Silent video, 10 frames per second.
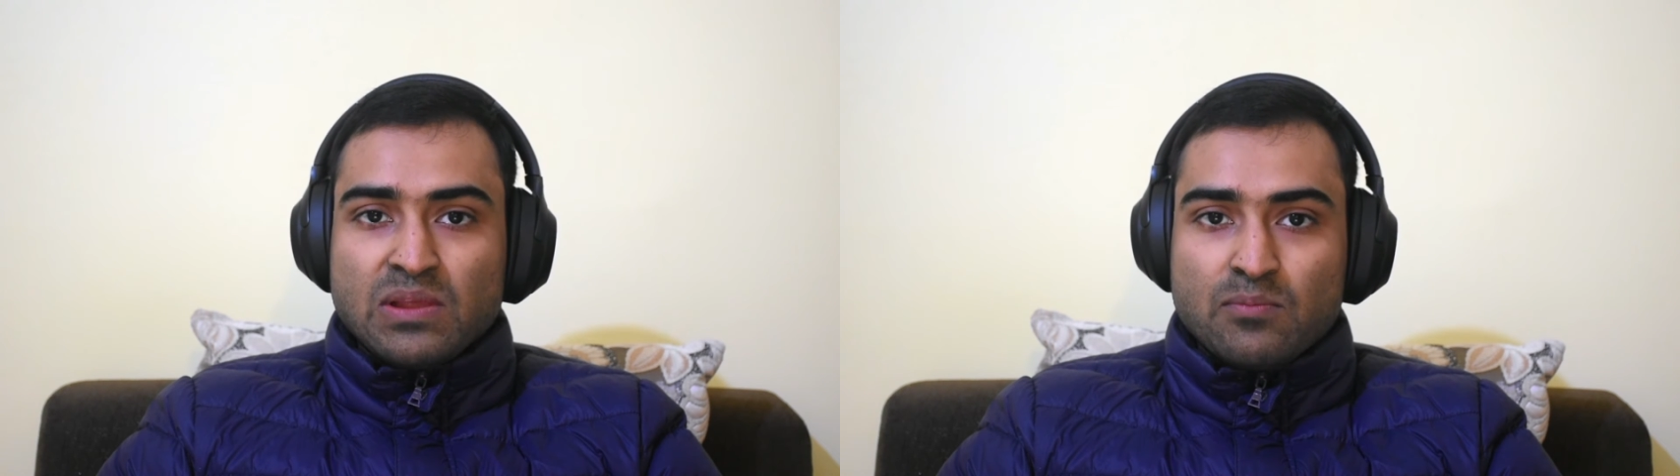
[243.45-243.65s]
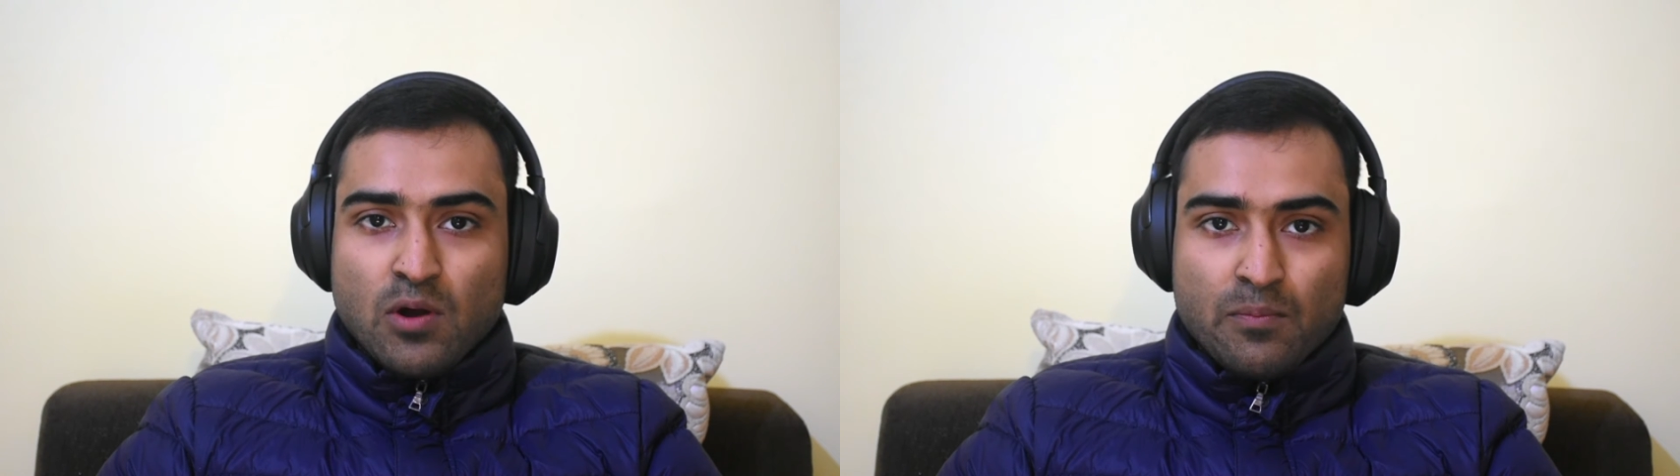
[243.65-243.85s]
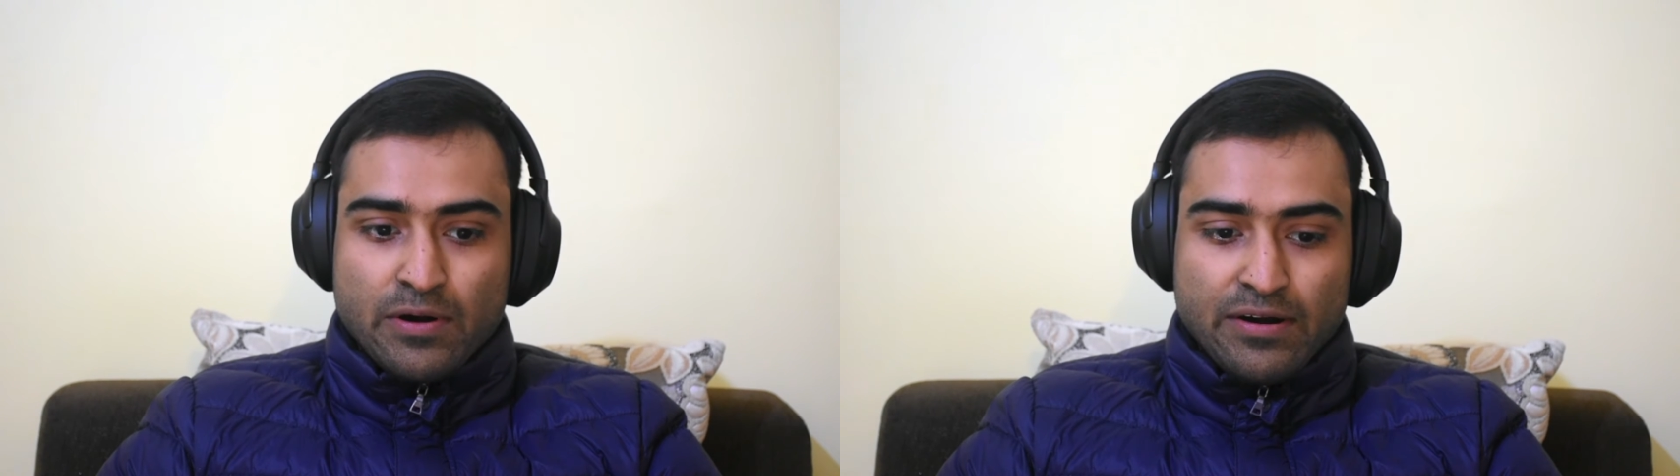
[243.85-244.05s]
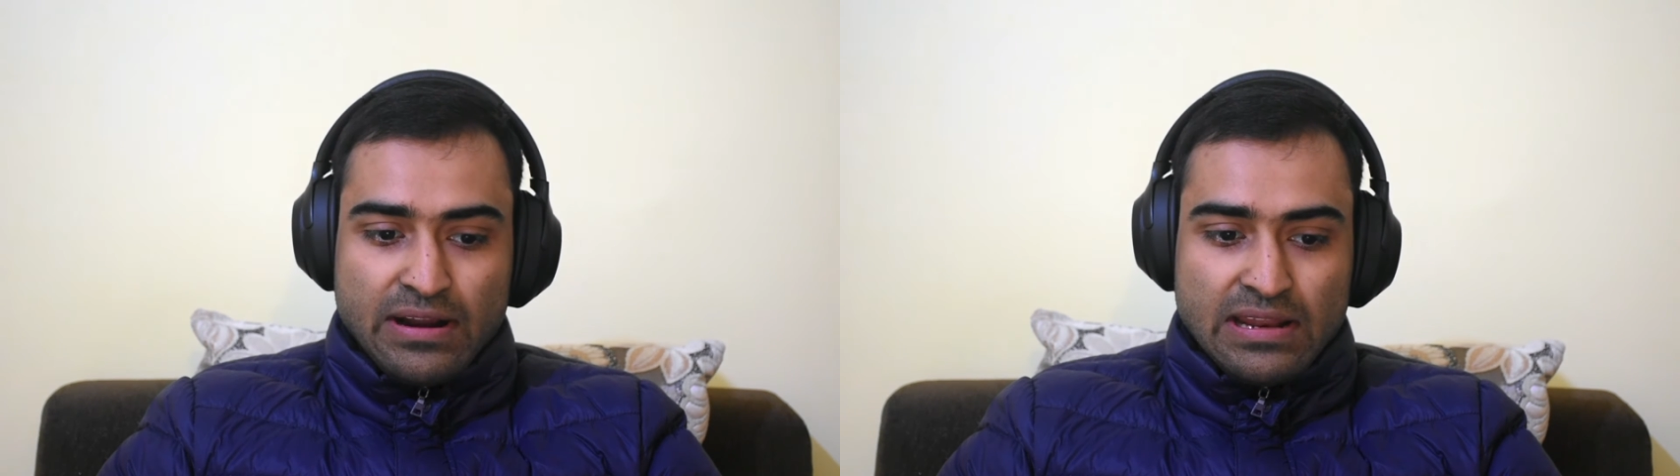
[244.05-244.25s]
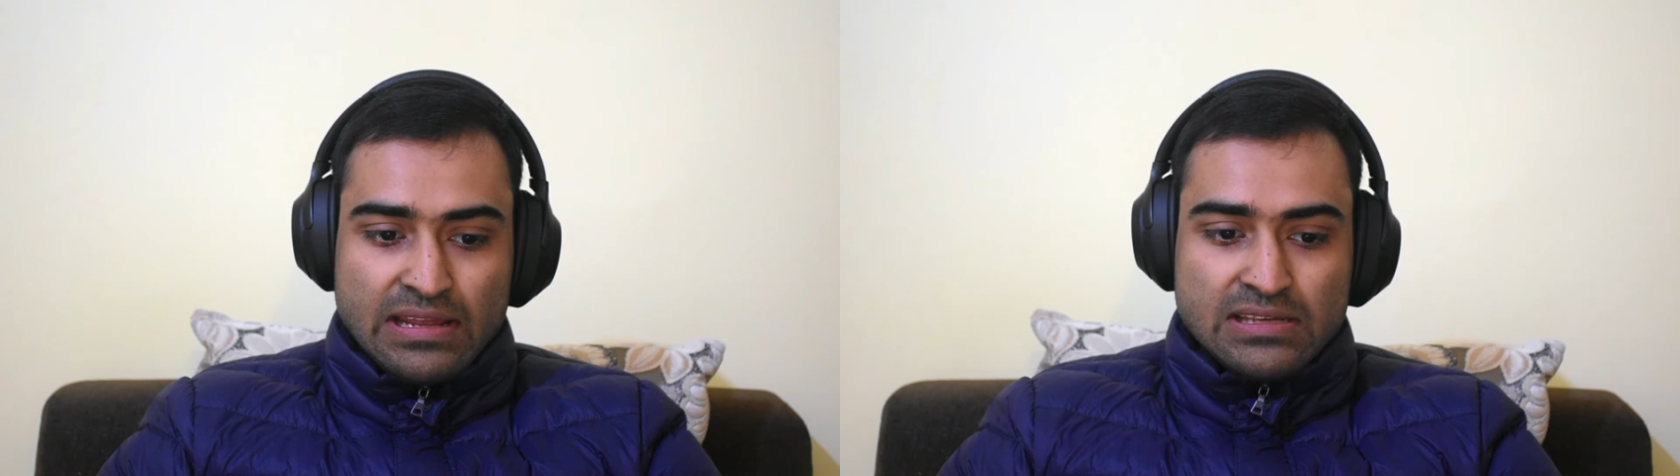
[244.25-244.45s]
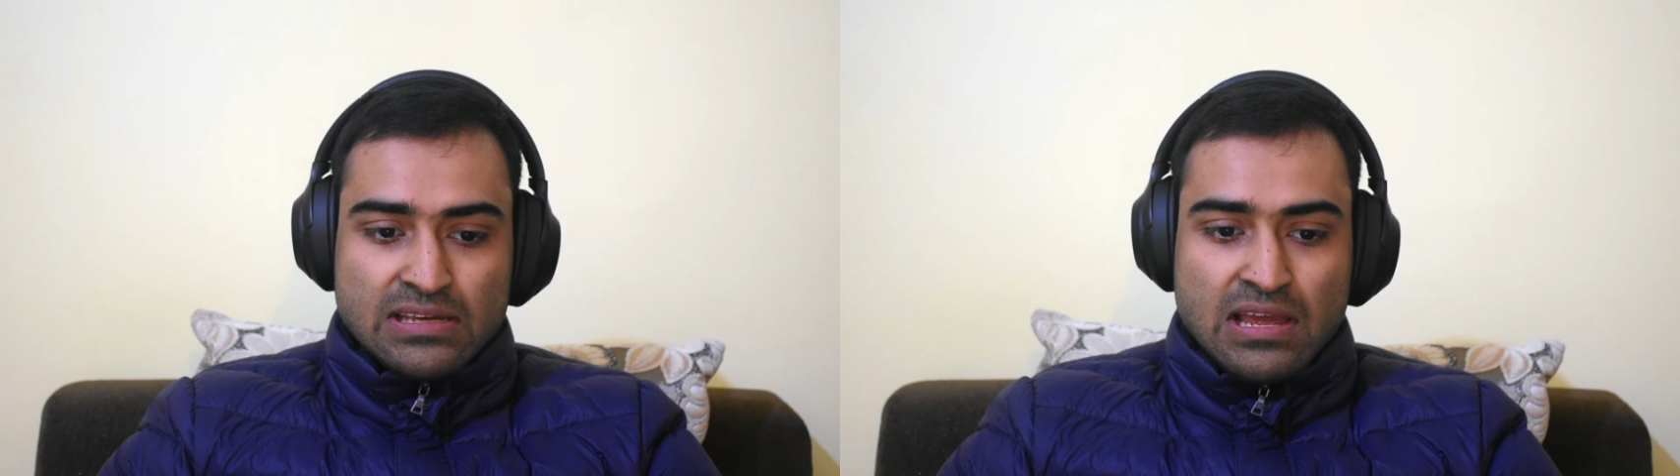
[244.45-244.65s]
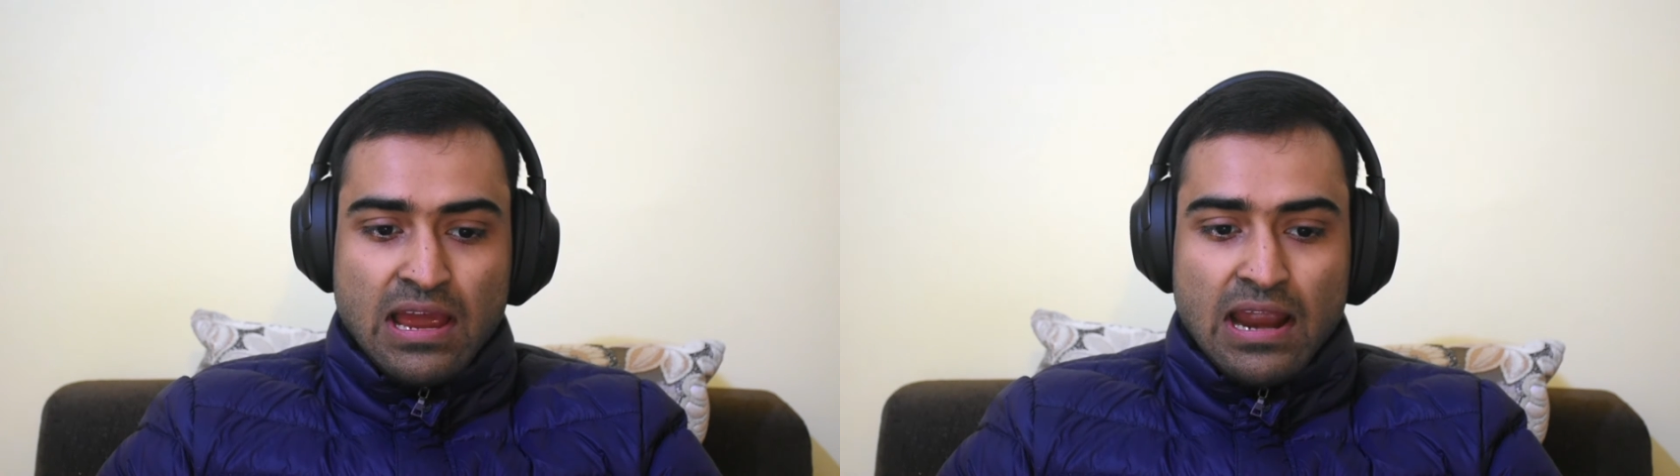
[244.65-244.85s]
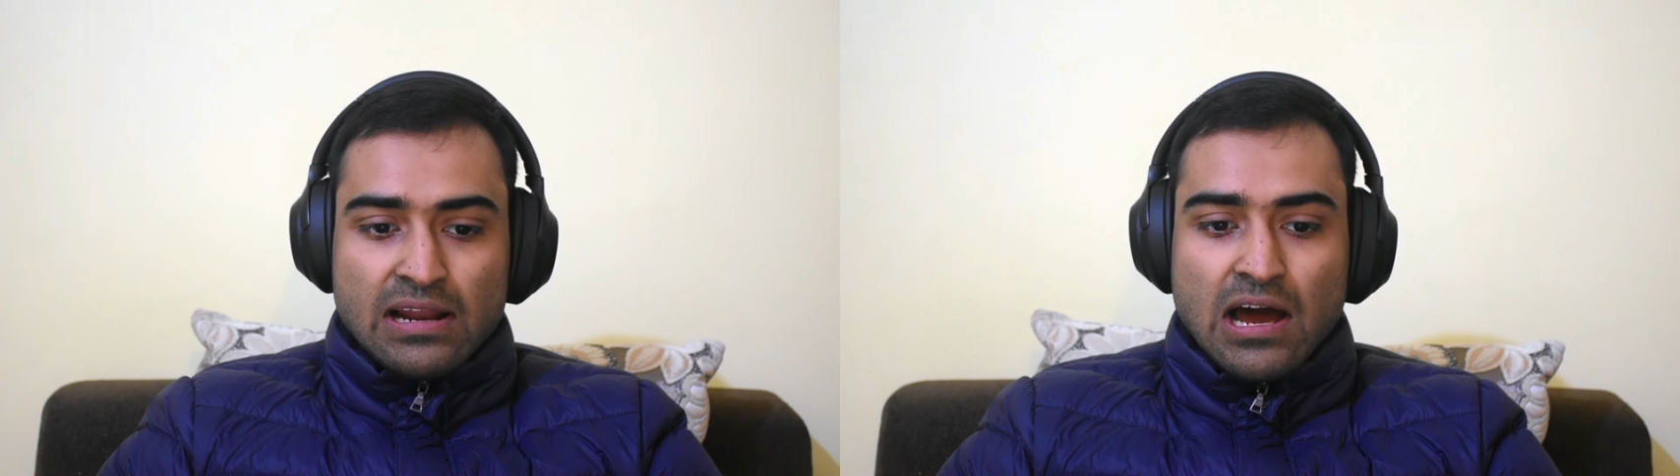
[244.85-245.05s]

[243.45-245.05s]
proper drainage, and